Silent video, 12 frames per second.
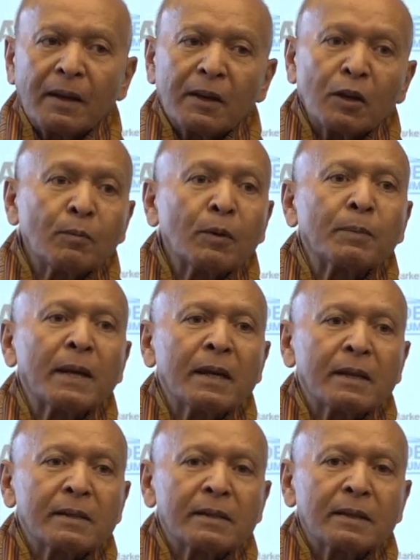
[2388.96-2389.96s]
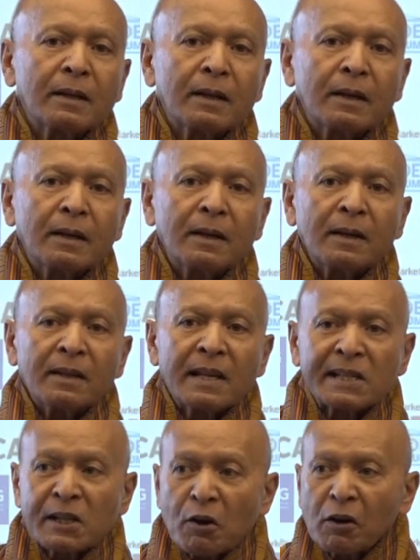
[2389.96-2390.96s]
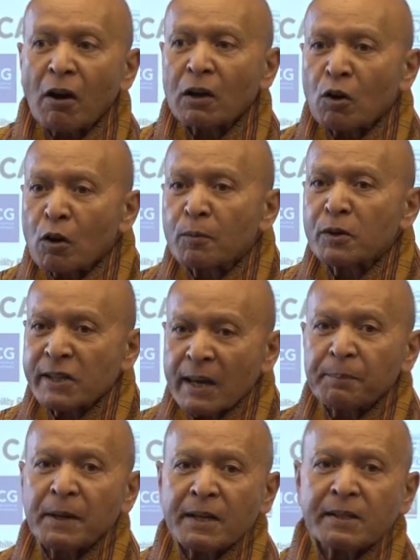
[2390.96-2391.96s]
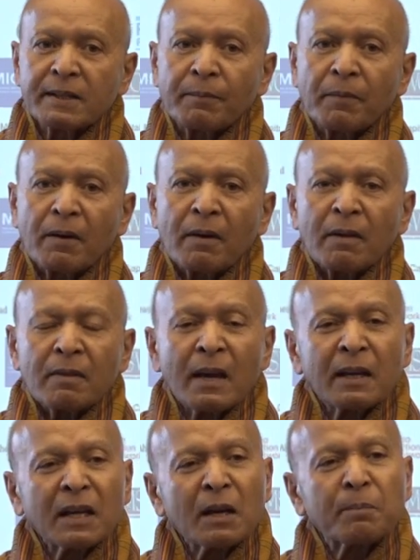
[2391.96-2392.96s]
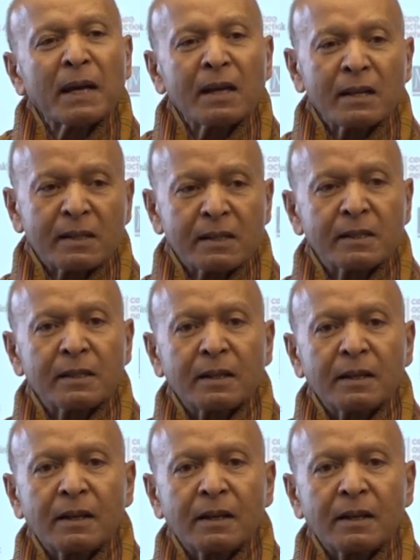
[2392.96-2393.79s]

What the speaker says: Human beings. The so-called Homo sapiens, thinking beings,